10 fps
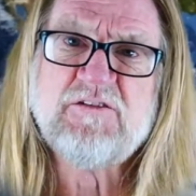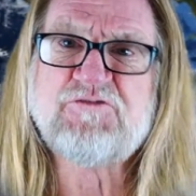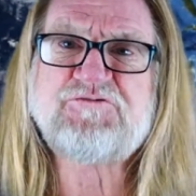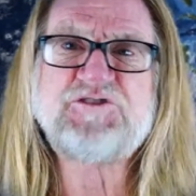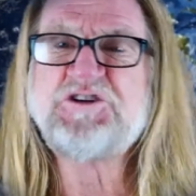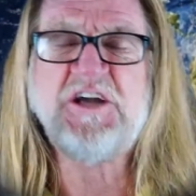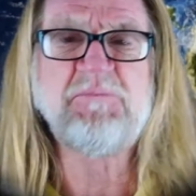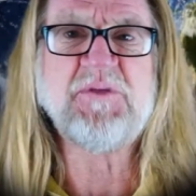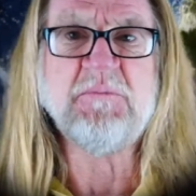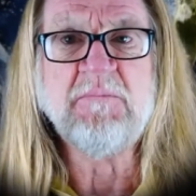to
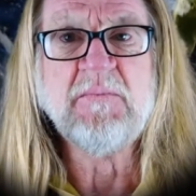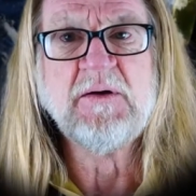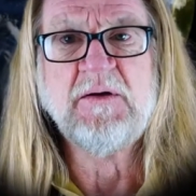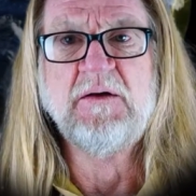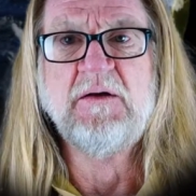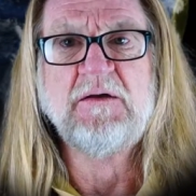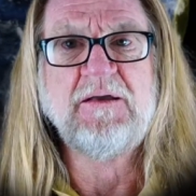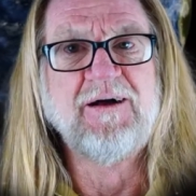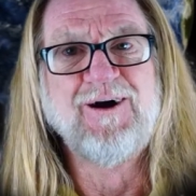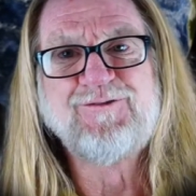ship them,
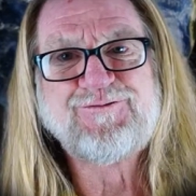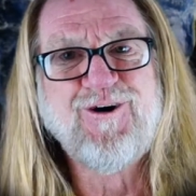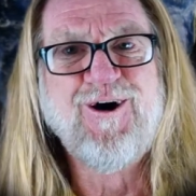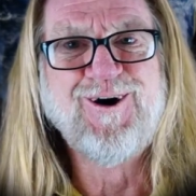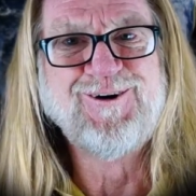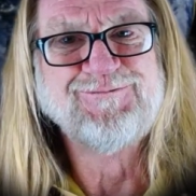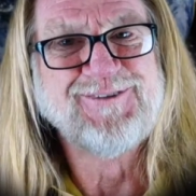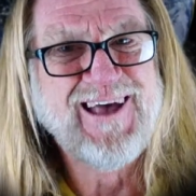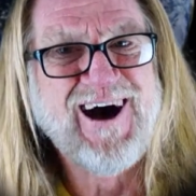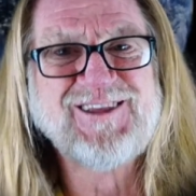you know, from
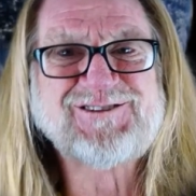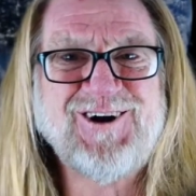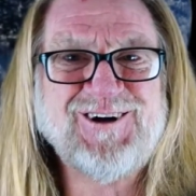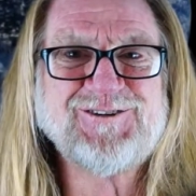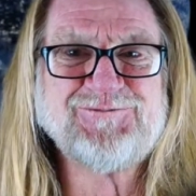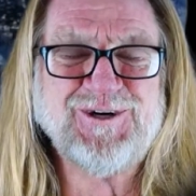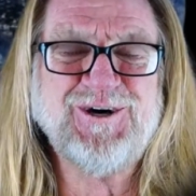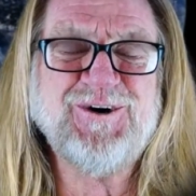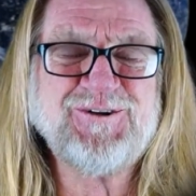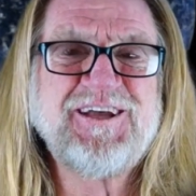the other side of the
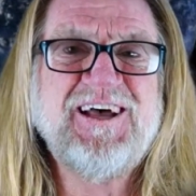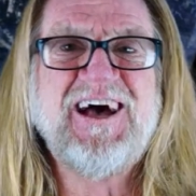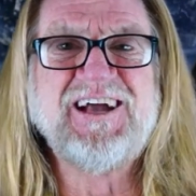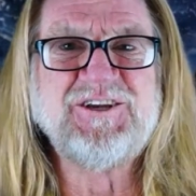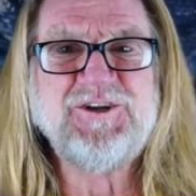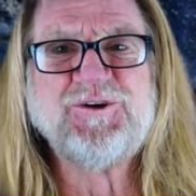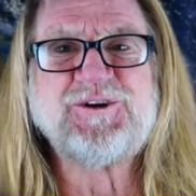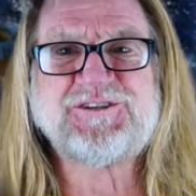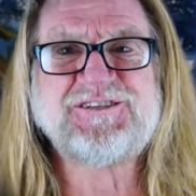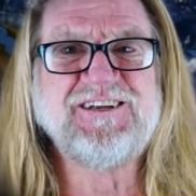world, and you
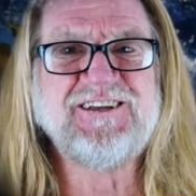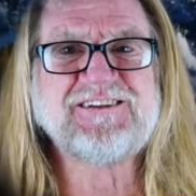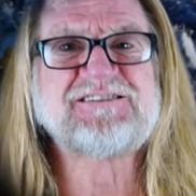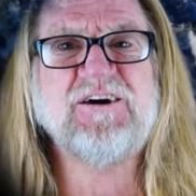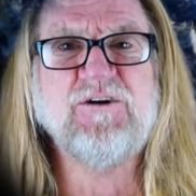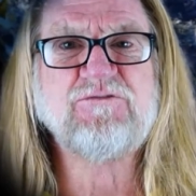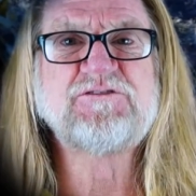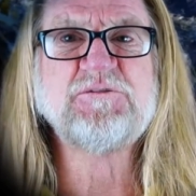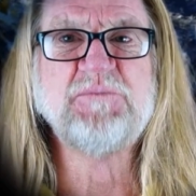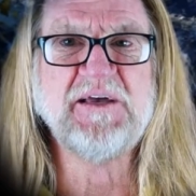consider yourself
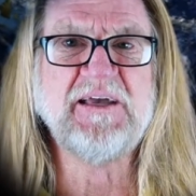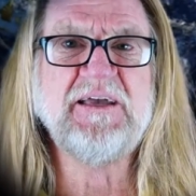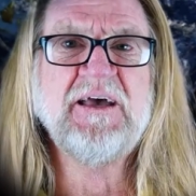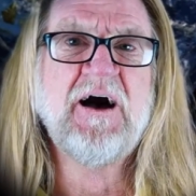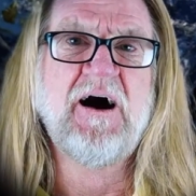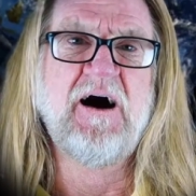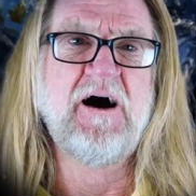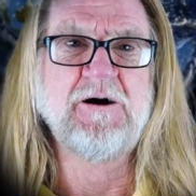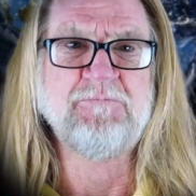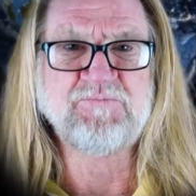to be
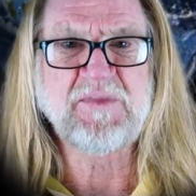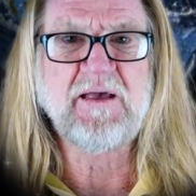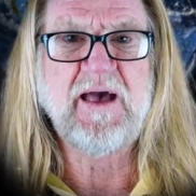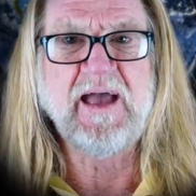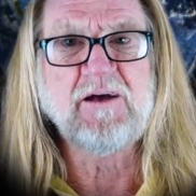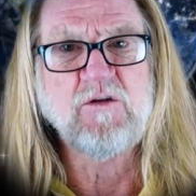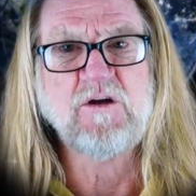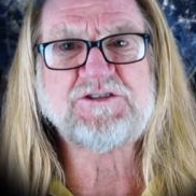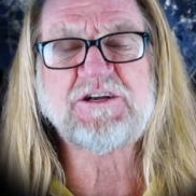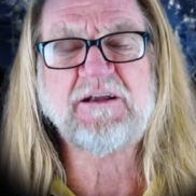um,
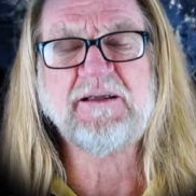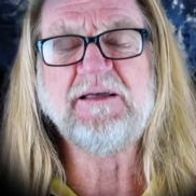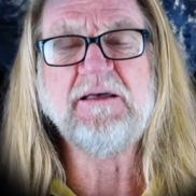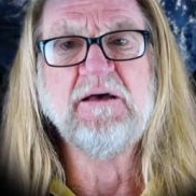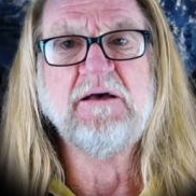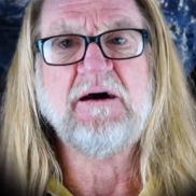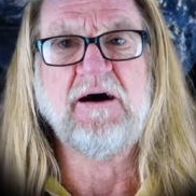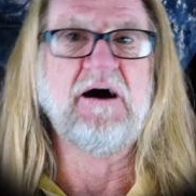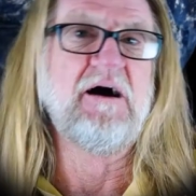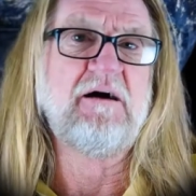ecologically,
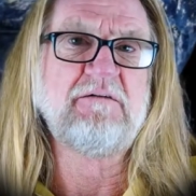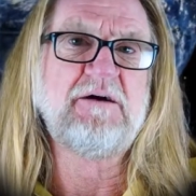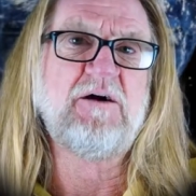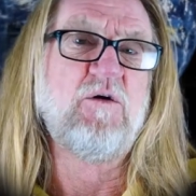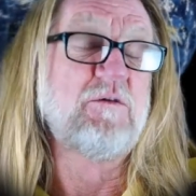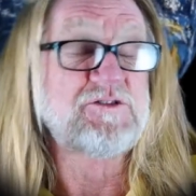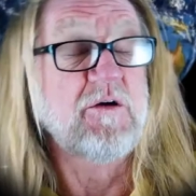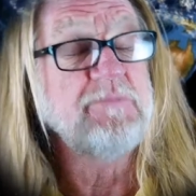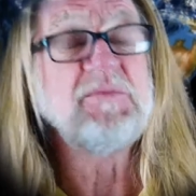uh, or sorry,